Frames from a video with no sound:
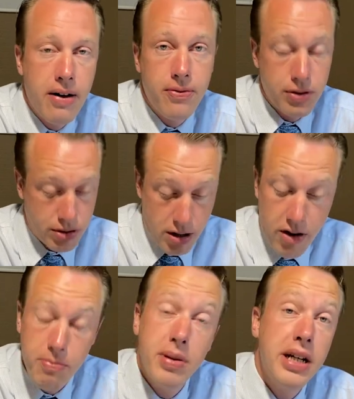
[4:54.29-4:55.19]
First
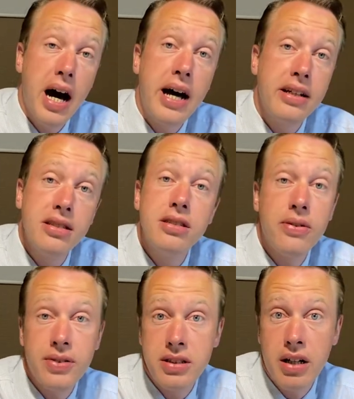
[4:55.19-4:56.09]
off, be honest.
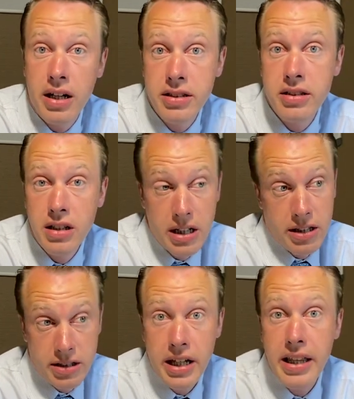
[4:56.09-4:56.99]
If it does,
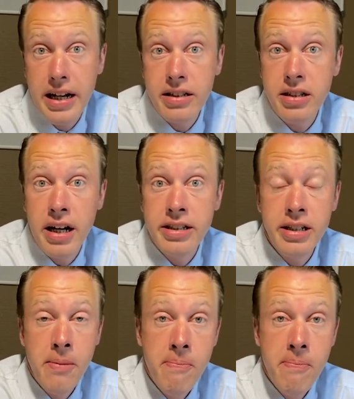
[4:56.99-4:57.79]
say that it does.